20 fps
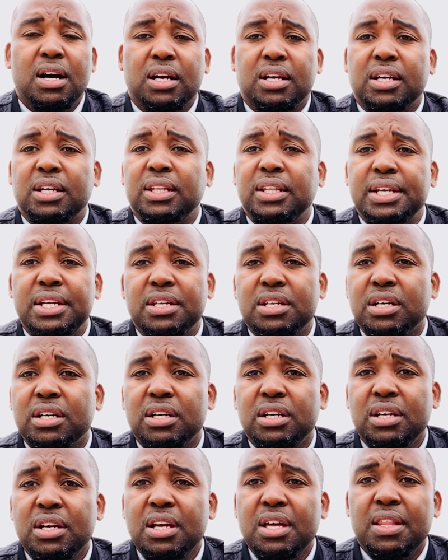
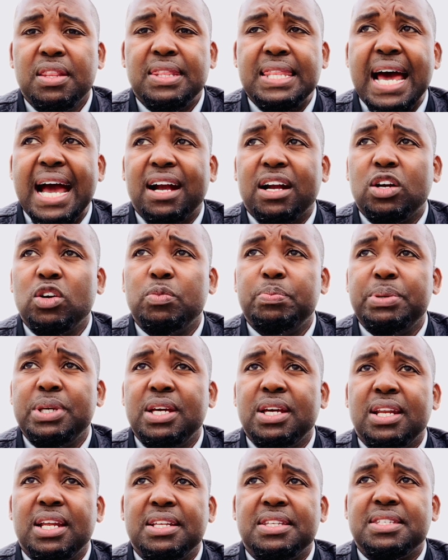cleaner, that could
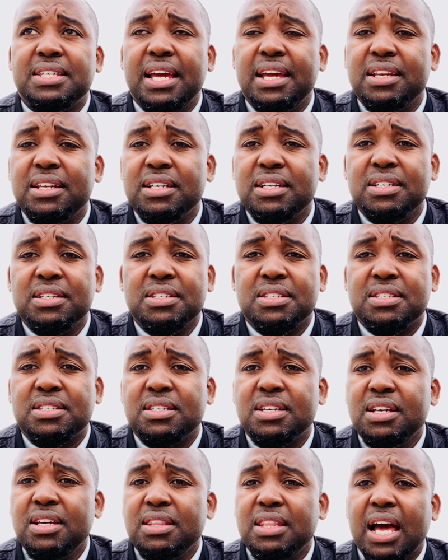be an
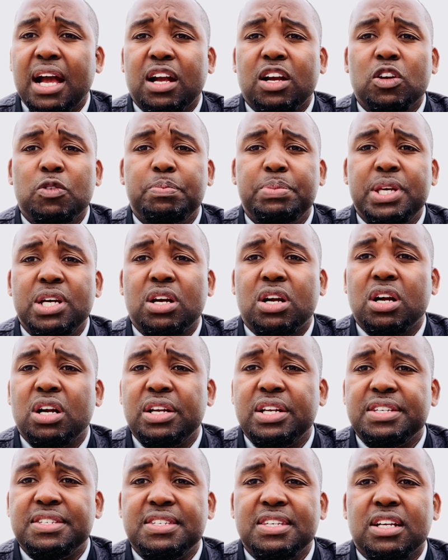attendant, that could be a
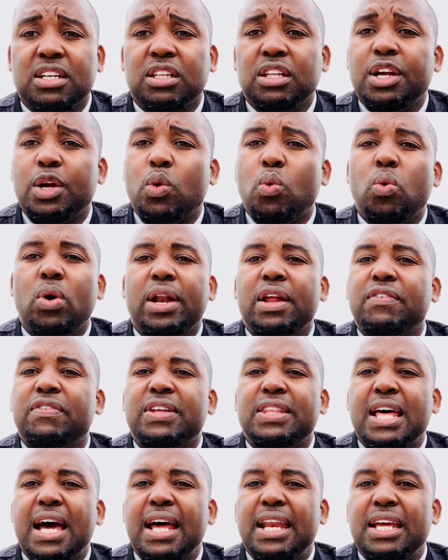courtesy clerk,
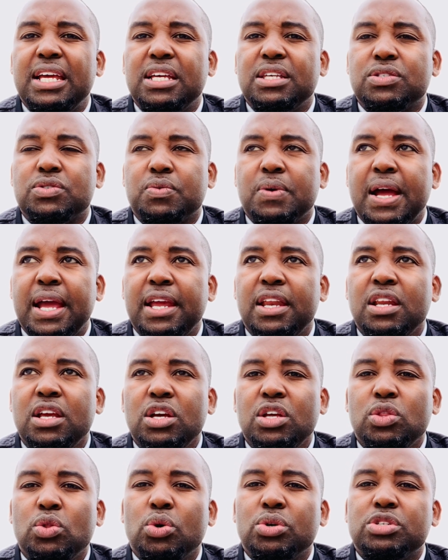whatever that is, right?
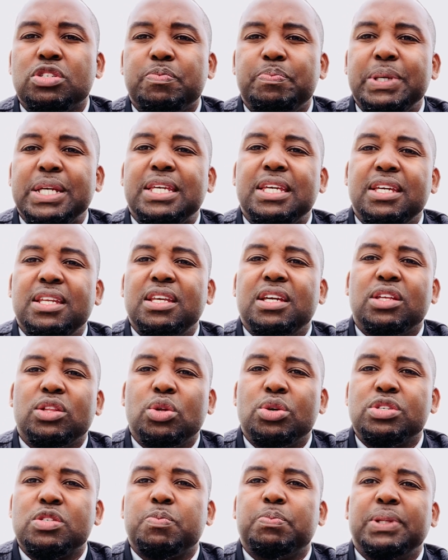Those
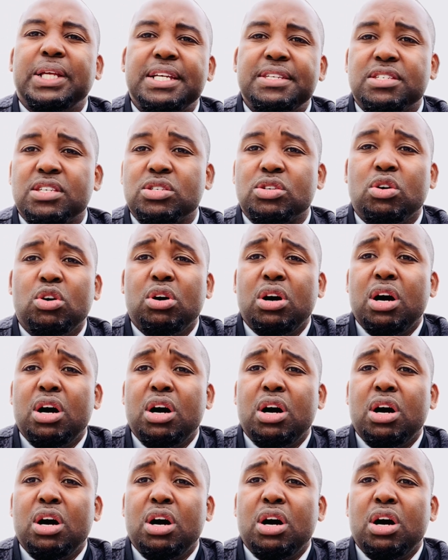places, or